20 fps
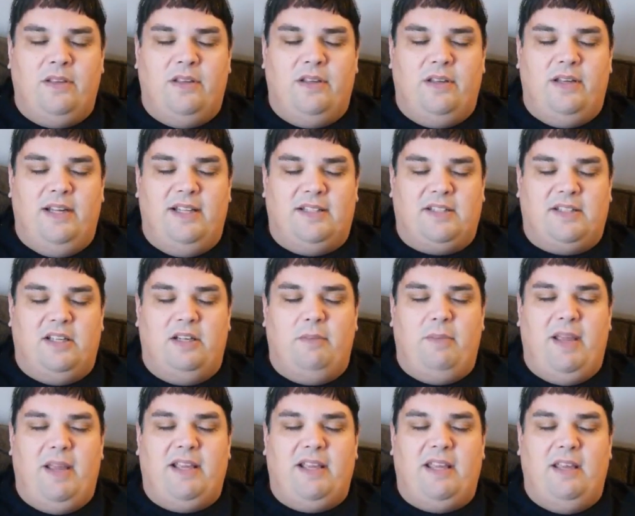It's going to
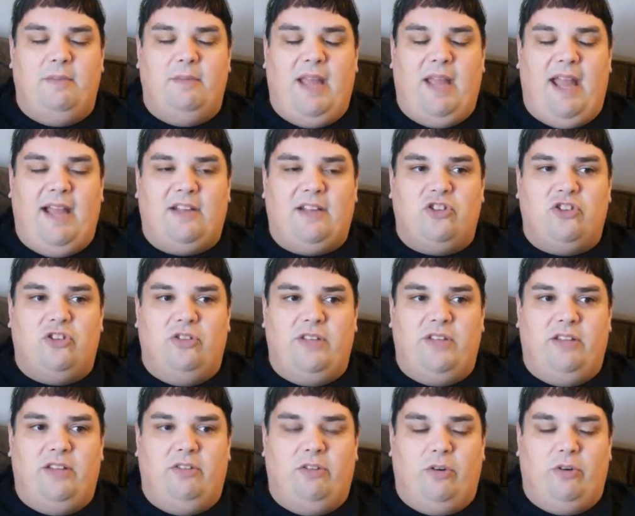make him
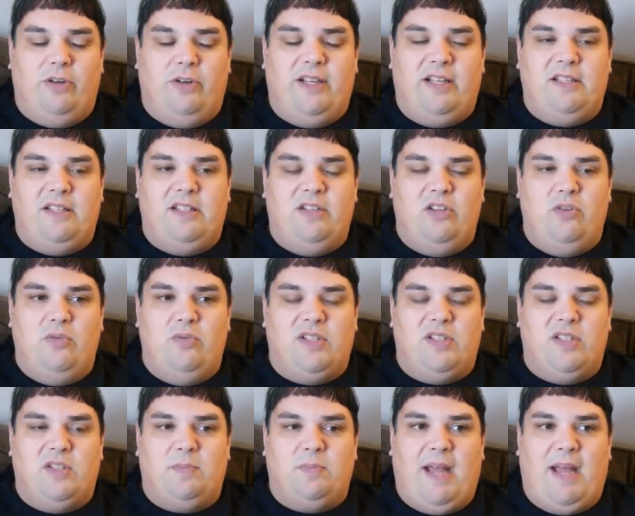actually learning to use
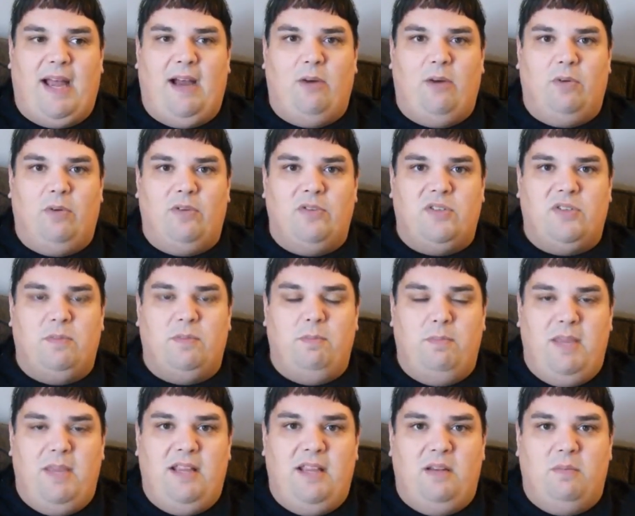his powers
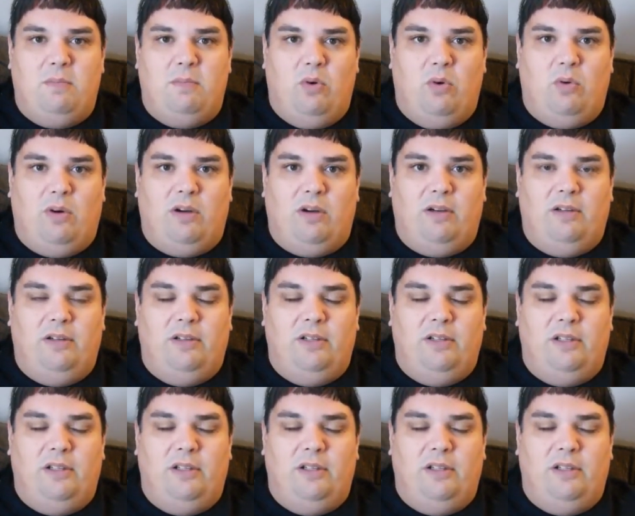mean more